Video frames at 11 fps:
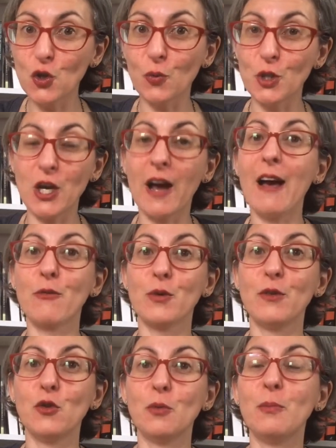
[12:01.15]
which I have
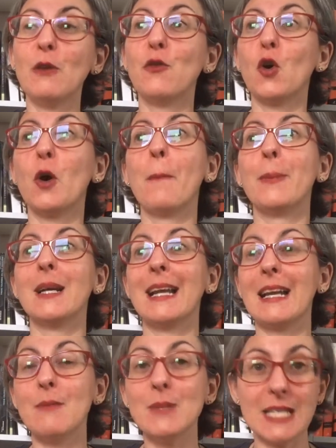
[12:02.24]
reviewed before, but like,
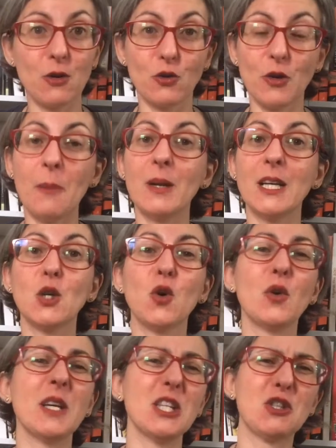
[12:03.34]
let me tell you, Grand Blanco
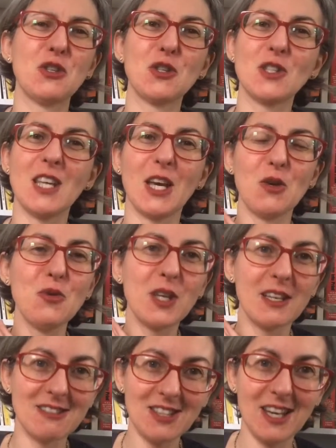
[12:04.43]
is just like, you
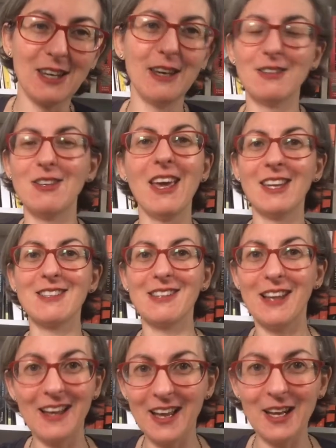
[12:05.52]
can take it
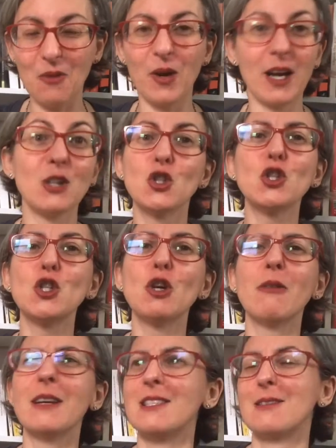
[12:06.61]
anywhere. And
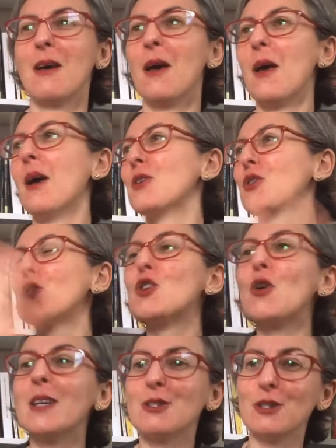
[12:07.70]
Chuncho is
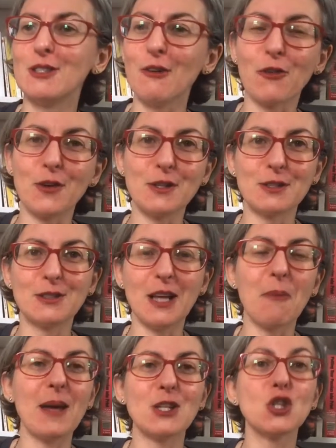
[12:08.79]
a different
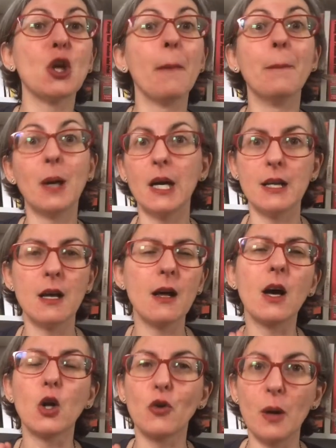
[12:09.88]
dimension, but
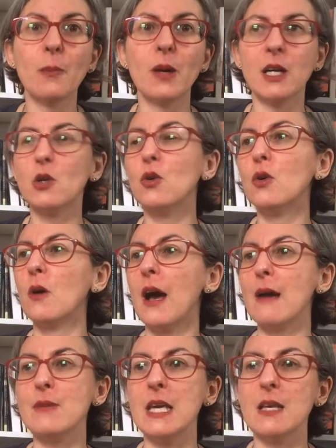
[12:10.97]
Grand Blanco, I
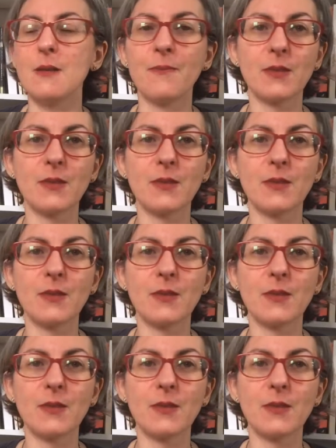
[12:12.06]
mean,